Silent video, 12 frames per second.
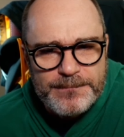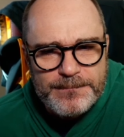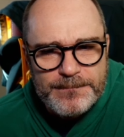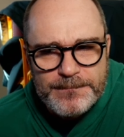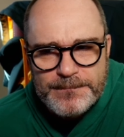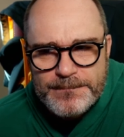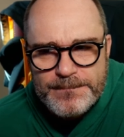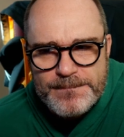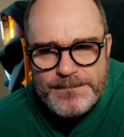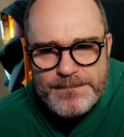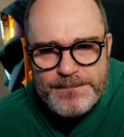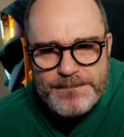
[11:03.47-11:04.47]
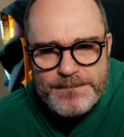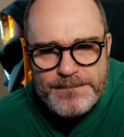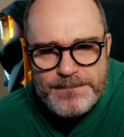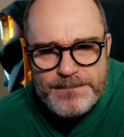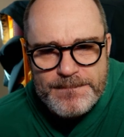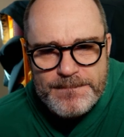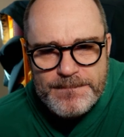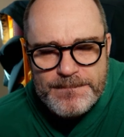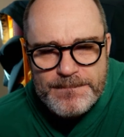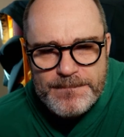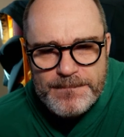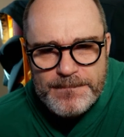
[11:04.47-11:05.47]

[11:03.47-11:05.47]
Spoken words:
Nobody speaks.